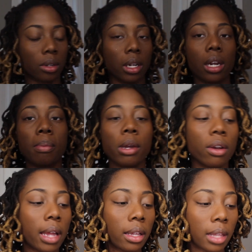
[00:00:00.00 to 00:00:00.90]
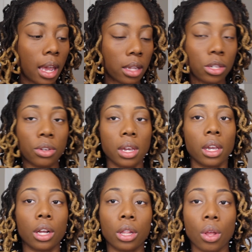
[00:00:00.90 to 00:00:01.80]
get a mirror like that so you can
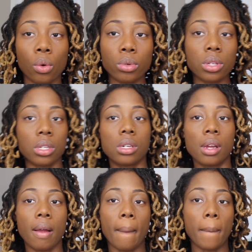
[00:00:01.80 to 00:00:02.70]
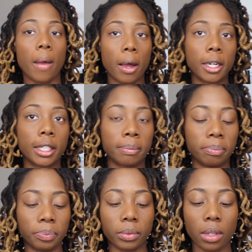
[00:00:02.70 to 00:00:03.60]
get close.
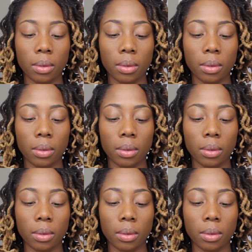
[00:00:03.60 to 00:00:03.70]
And